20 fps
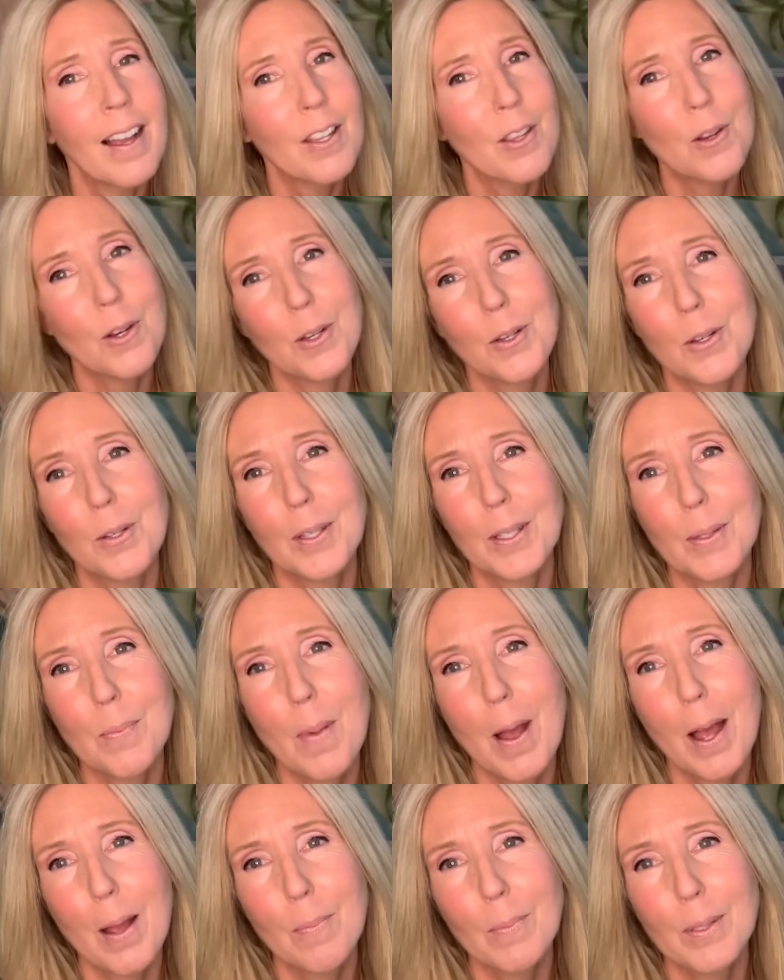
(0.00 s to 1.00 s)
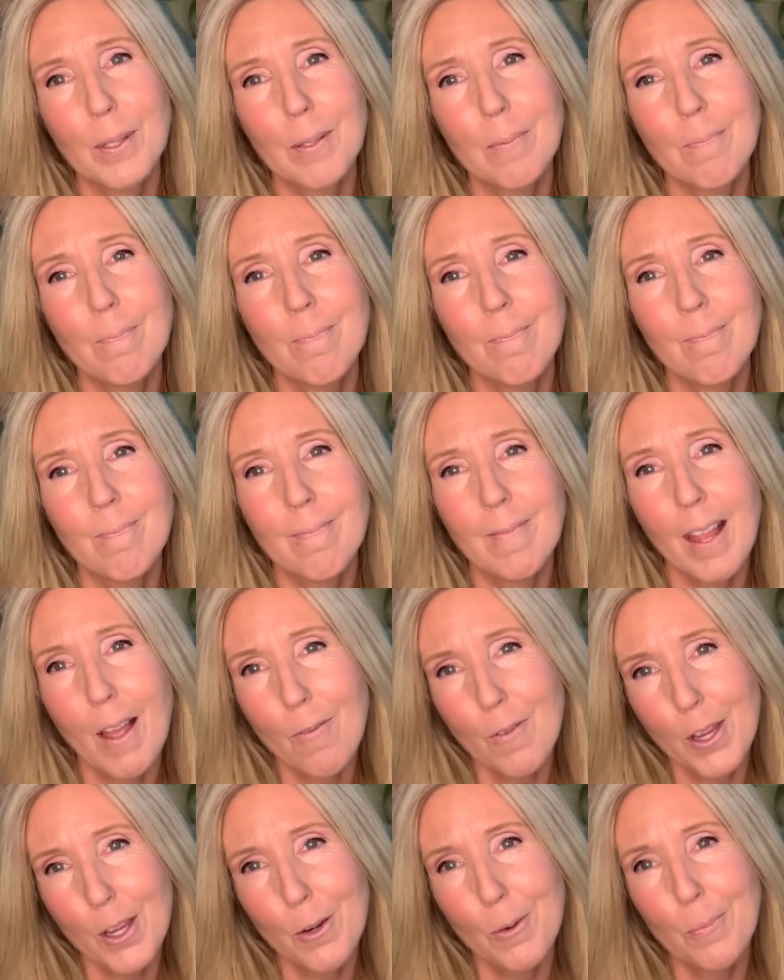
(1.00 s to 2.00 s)
You can do this, moms. Love
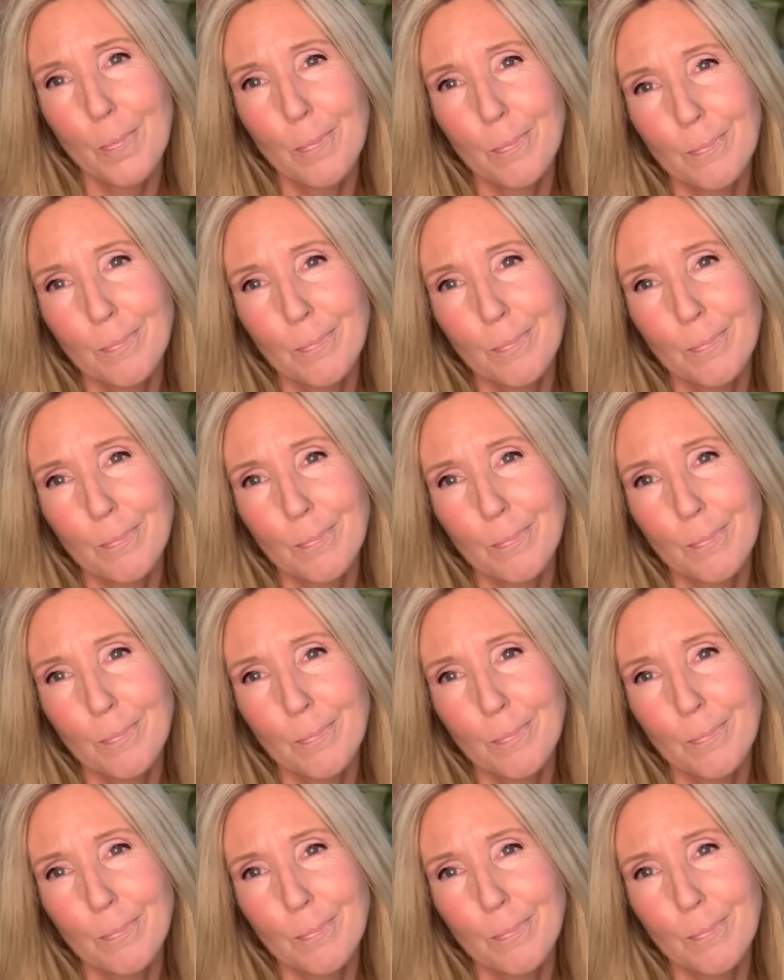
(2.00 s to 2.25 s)
you.